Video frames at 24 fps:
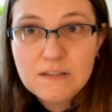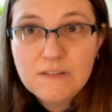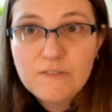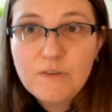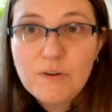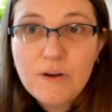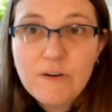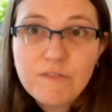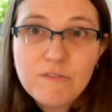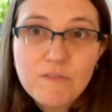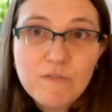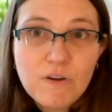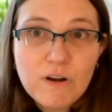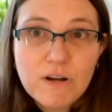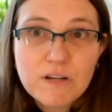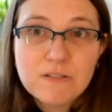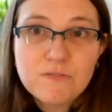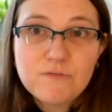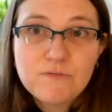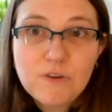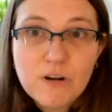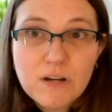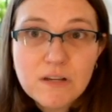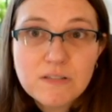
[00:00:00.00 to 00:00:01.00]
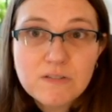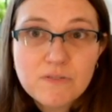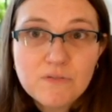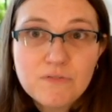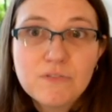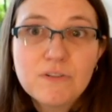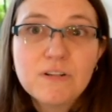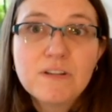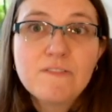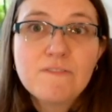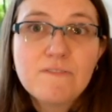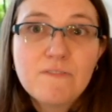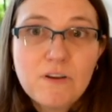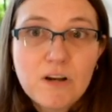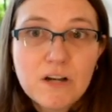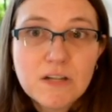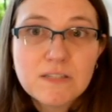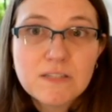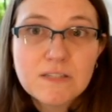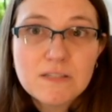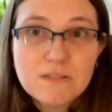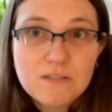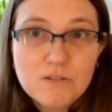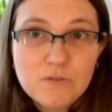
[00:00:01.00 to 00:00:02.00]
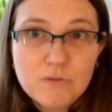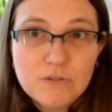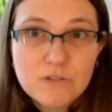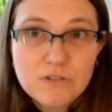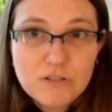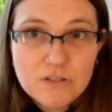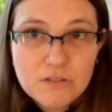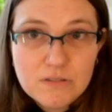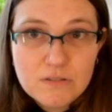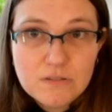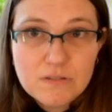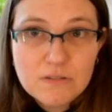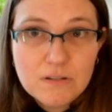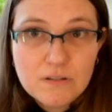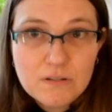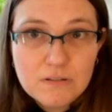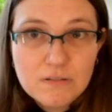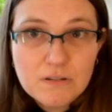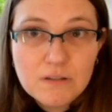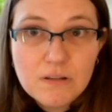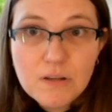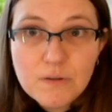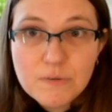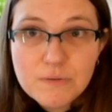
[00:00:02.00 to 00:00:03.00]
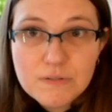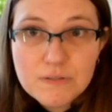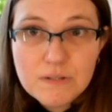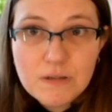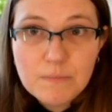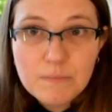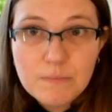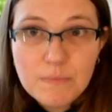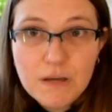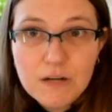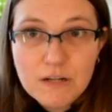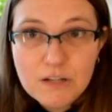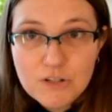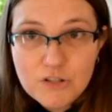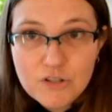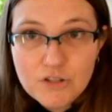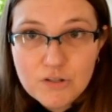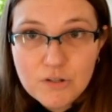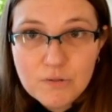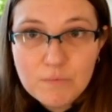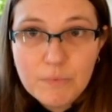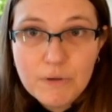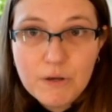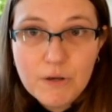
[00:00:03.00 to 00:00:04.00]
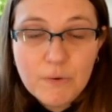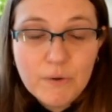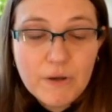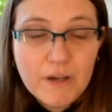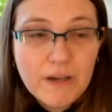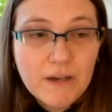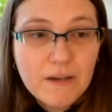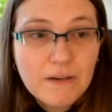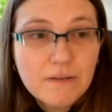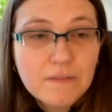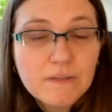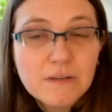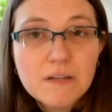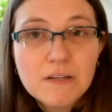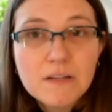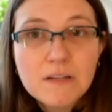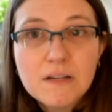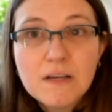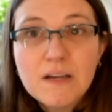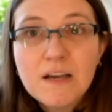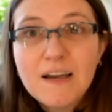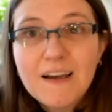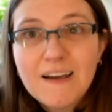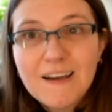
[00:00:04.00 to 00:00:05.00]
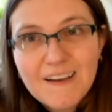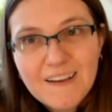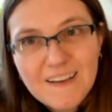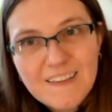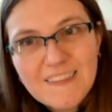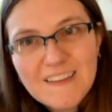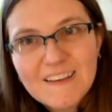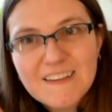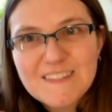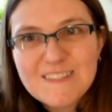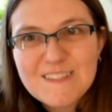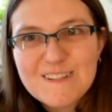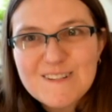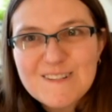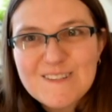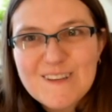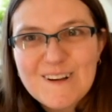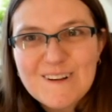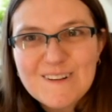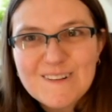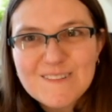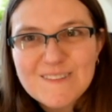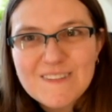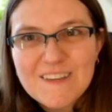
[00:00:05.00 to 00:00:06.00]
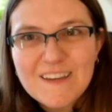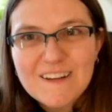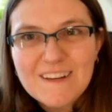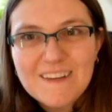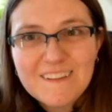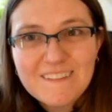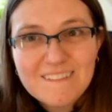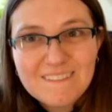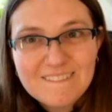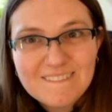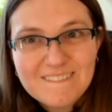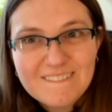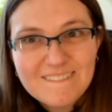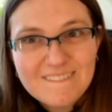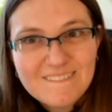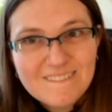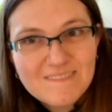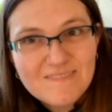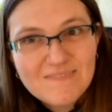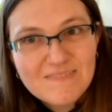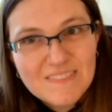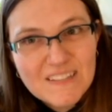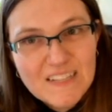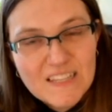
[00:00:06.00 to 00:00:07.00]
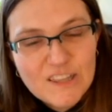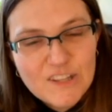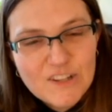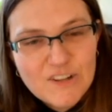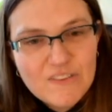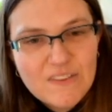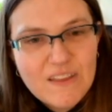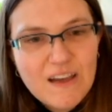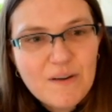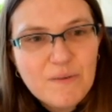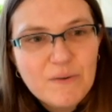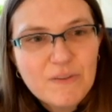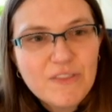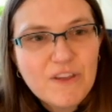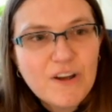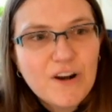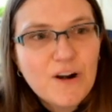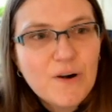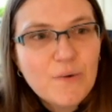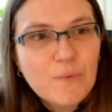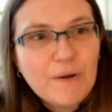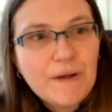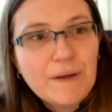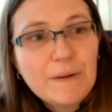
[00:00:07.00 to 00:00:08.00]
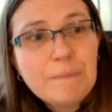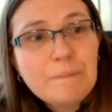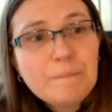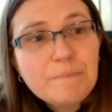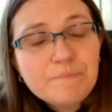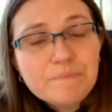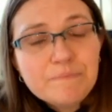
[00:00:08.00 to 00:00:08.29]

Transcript: If you have frost-free faucets, you can just close them and it should be okay. Unless there's a hose on it. Learn that one the hard way.